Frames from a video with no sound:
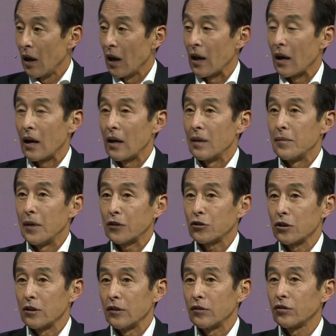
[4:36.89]
And I am
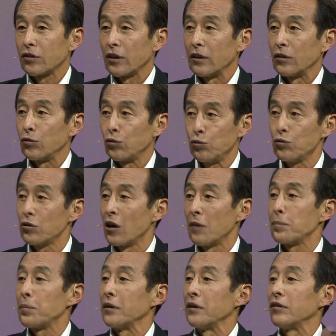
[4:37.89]
actually say two
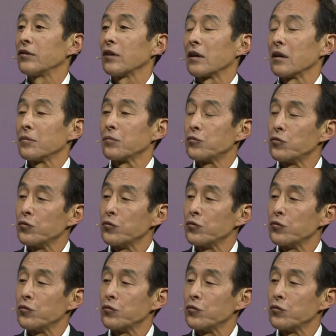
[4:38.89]
companies that are